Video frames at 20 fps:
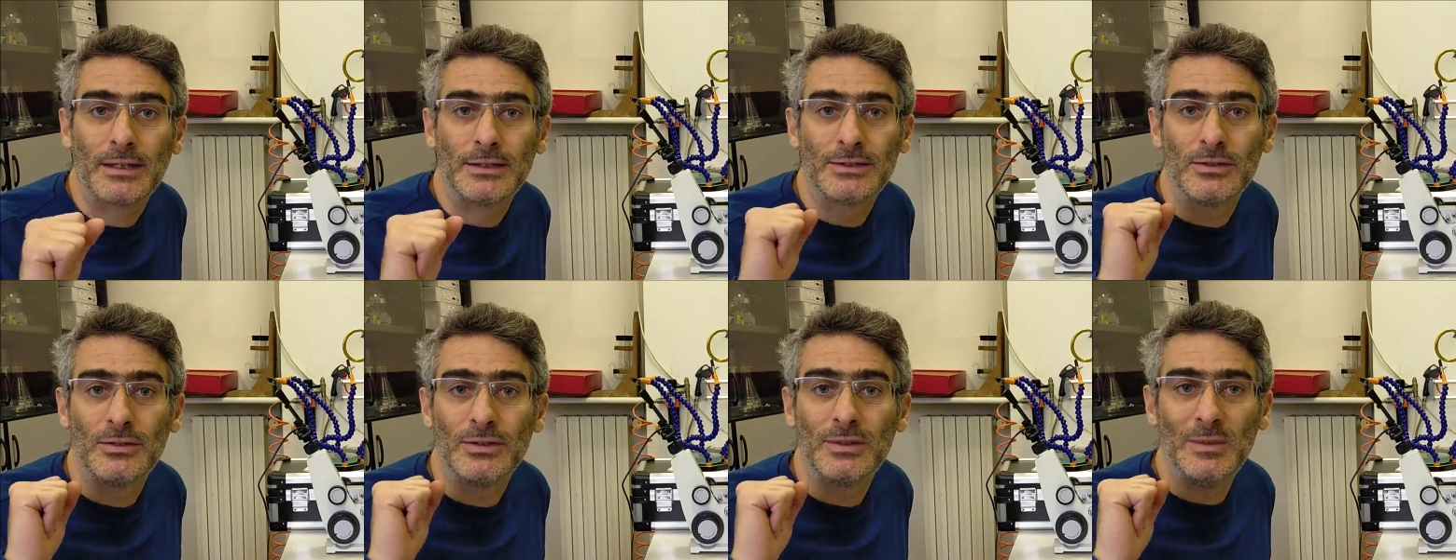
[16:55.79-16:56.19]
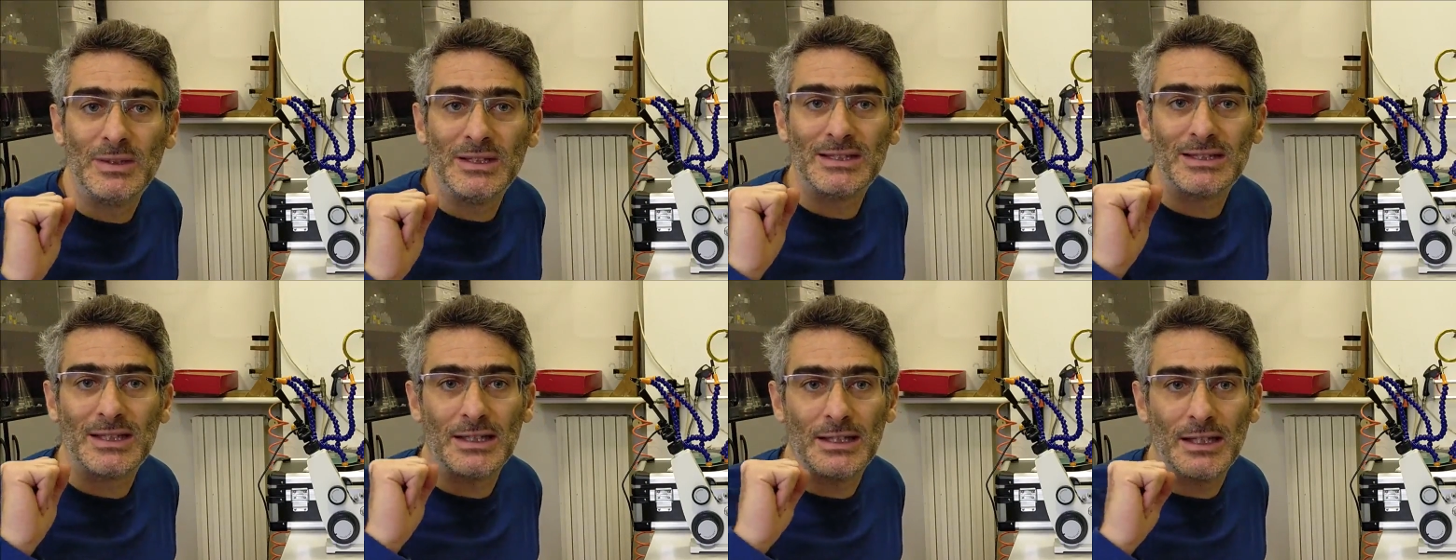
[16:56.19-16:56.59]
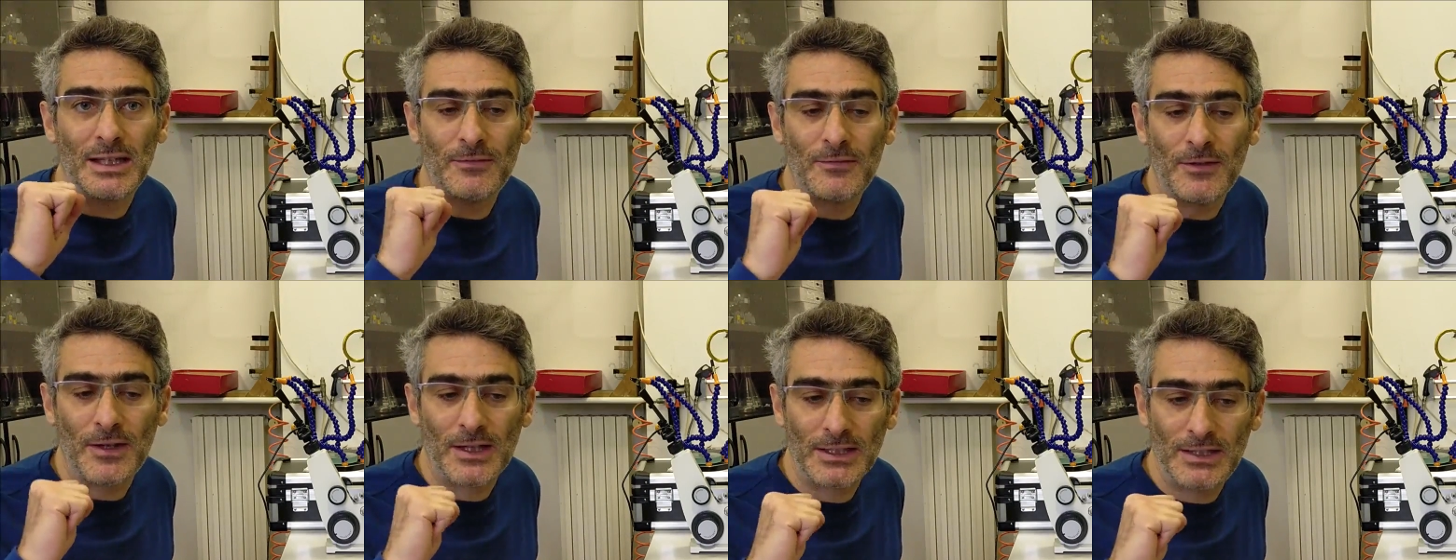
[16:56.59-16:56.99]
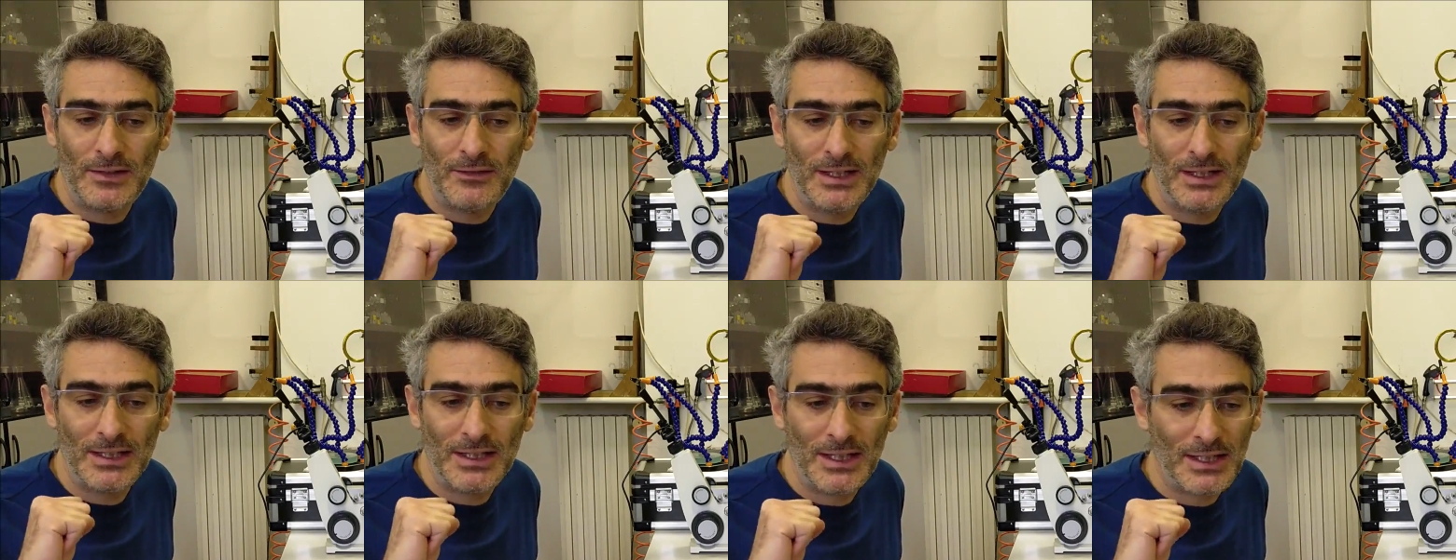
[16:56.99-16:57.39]
so it means that the
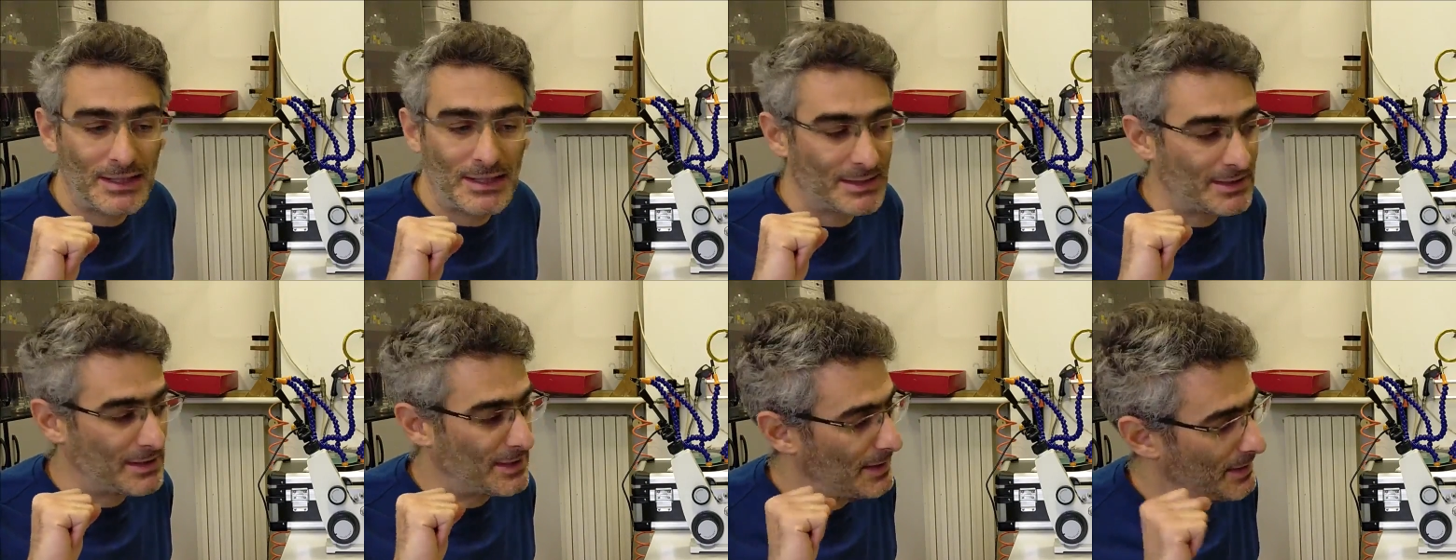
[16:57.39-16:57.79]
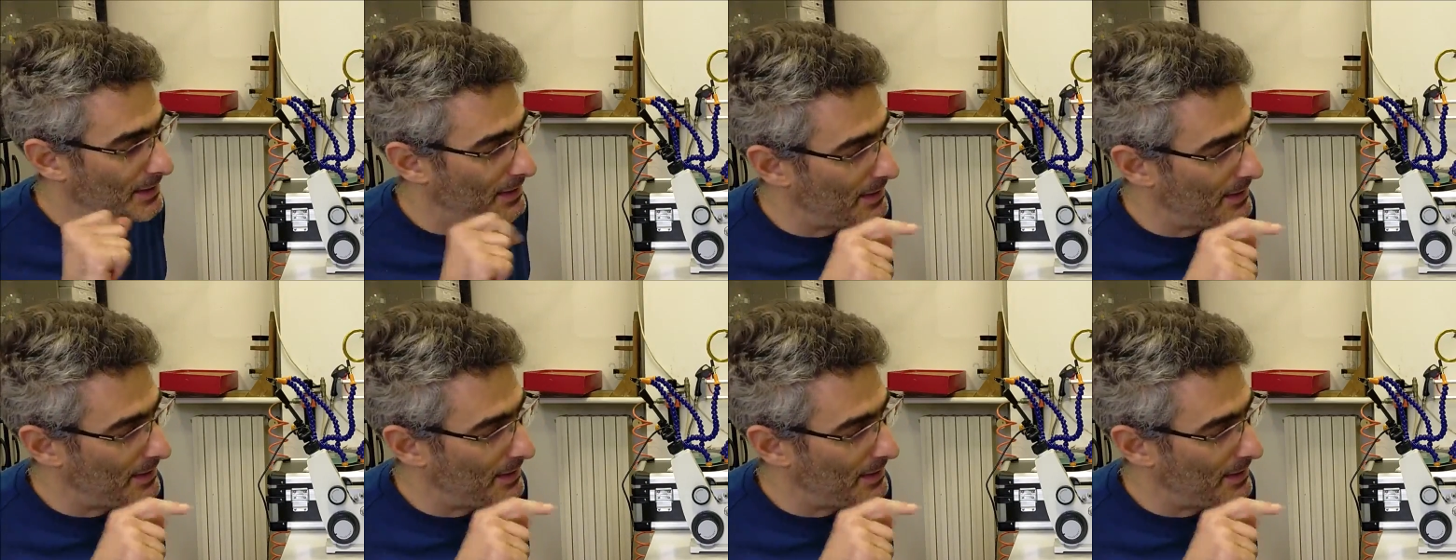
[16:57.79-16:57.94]
refractive index